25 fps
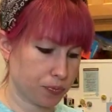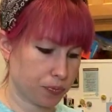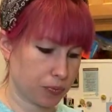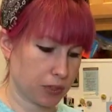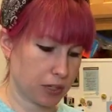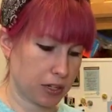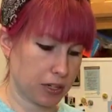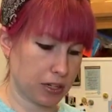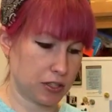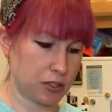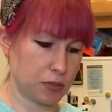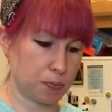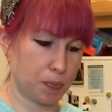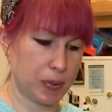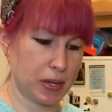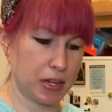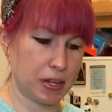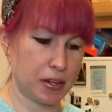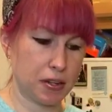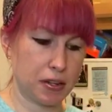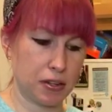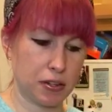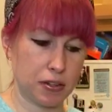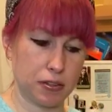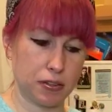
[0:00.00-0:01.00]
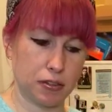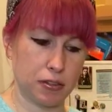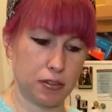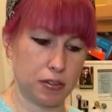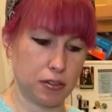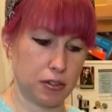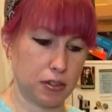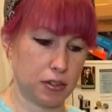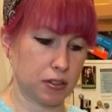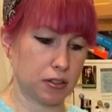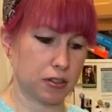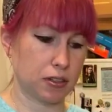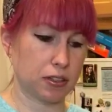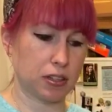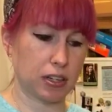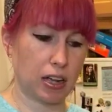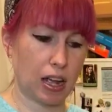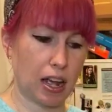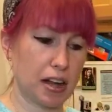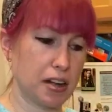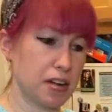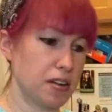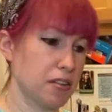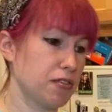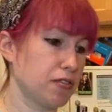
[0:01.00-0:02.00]
It's been
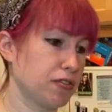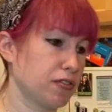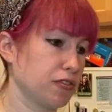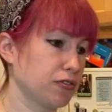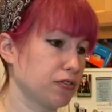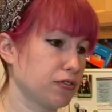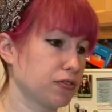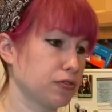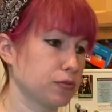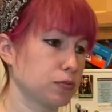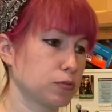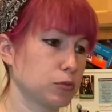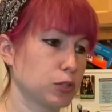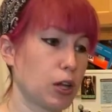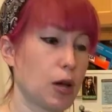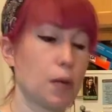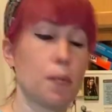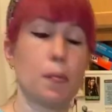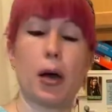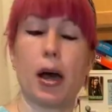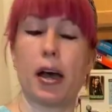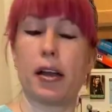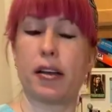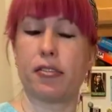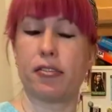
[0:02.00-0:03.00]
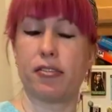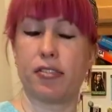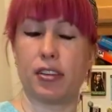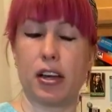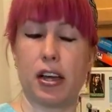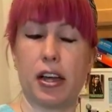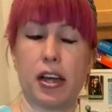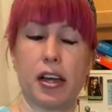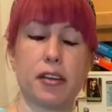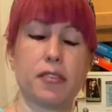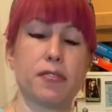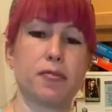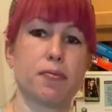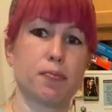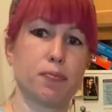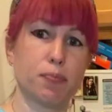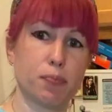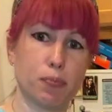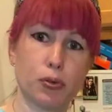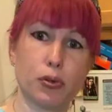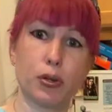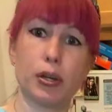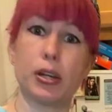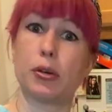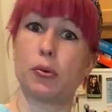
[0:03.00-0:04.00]
kind of commodified
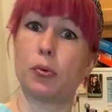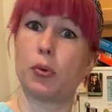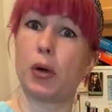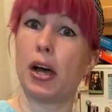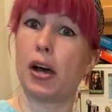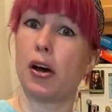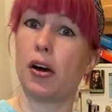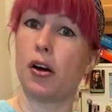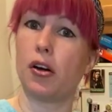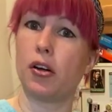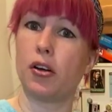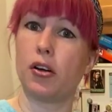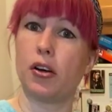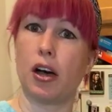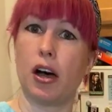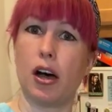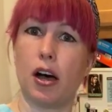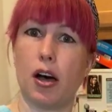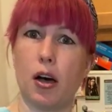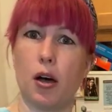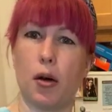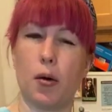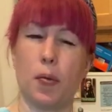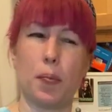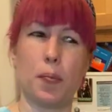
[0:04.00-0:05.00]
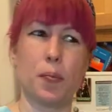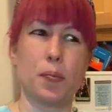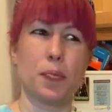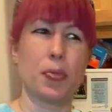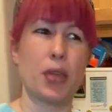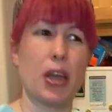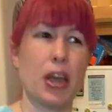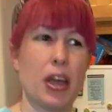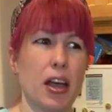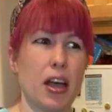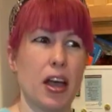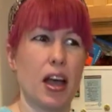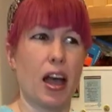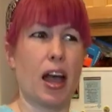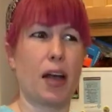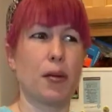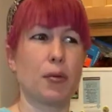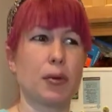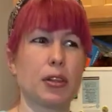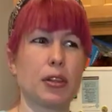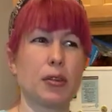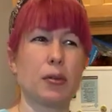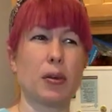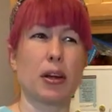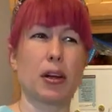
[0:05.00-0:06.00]
pretty well. I
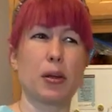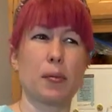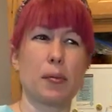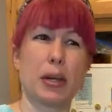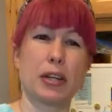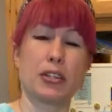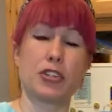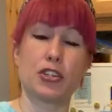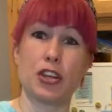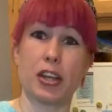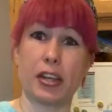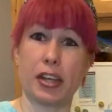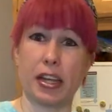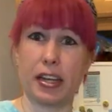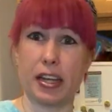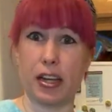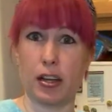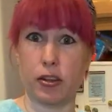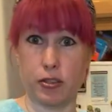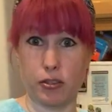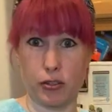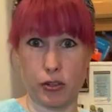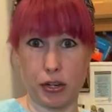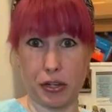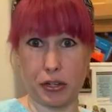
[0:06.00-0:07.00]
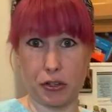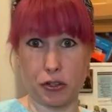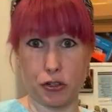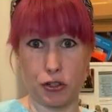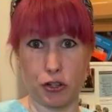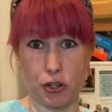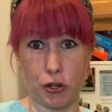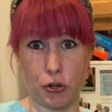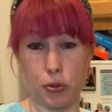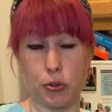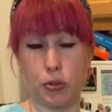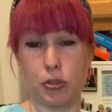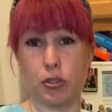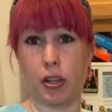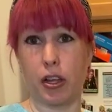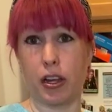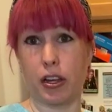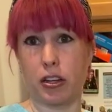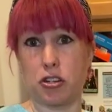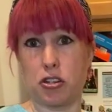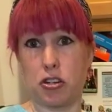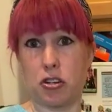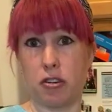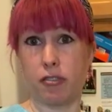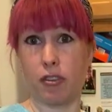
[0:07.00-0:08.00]
really recommend checking out Trader Joe's
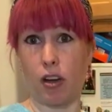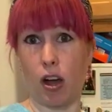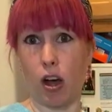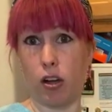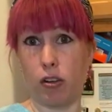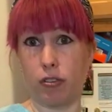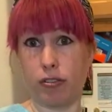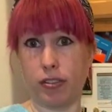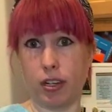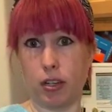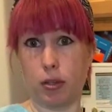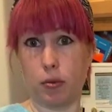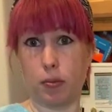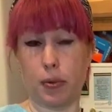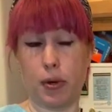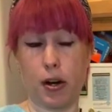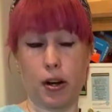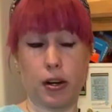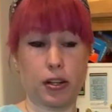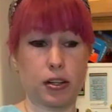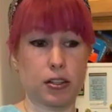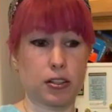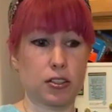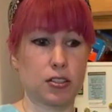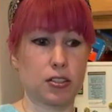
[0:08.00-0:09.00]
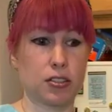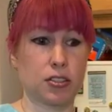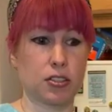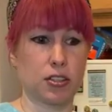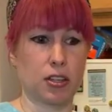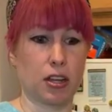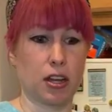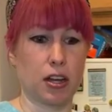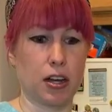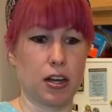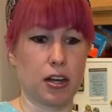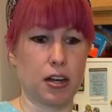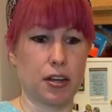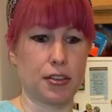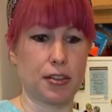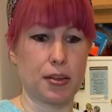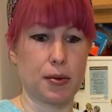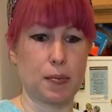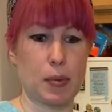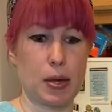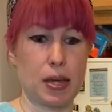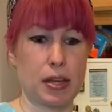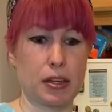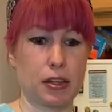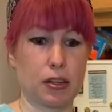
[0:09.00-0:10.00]
selection of cauliflower products. They
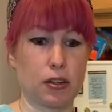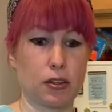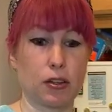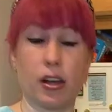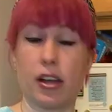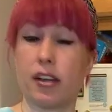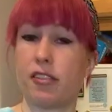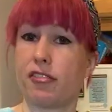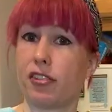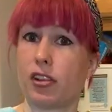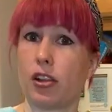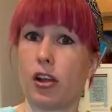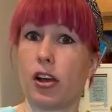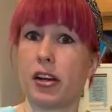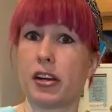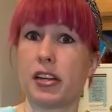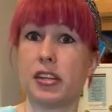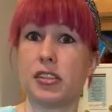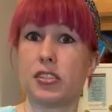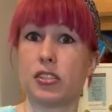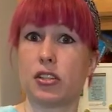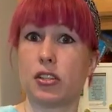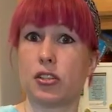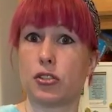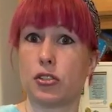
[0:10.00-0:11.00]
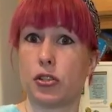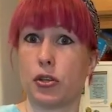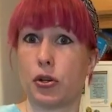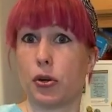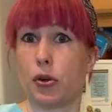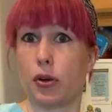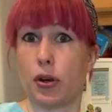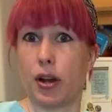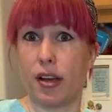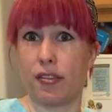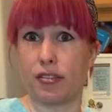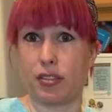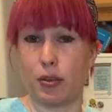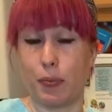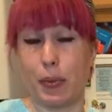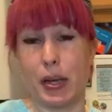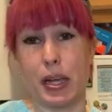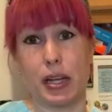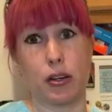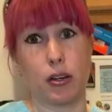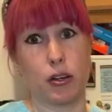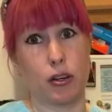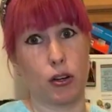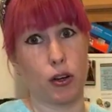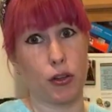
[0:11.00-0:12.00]
make your life a lot easier so you don't have to
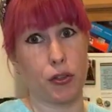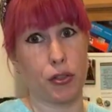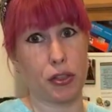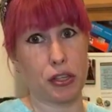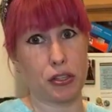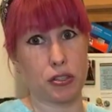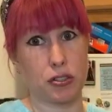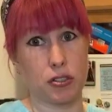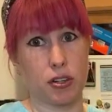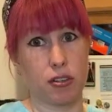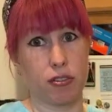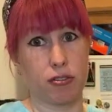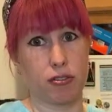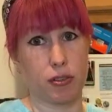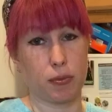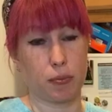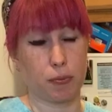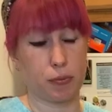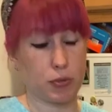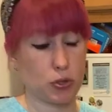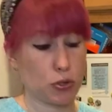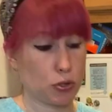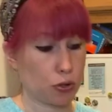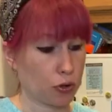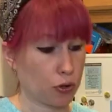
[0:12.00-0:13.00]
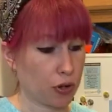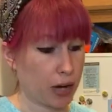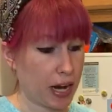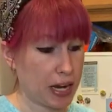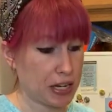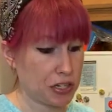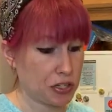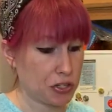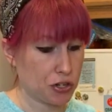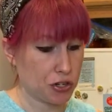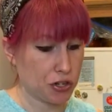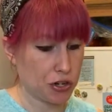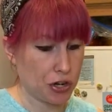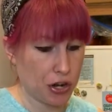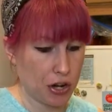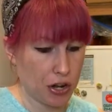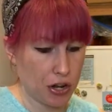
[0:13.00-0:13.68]
make all this stuff from scratch.